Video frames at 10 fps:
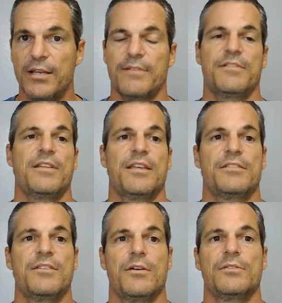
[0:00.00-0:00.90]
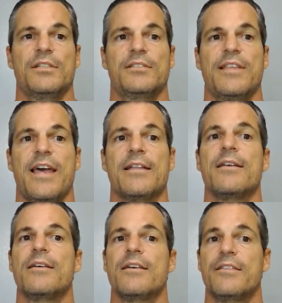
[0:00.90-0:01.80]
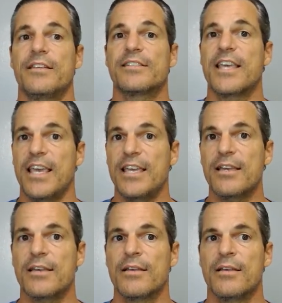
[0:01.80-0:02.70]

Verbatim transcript: of today's notes is that this kink,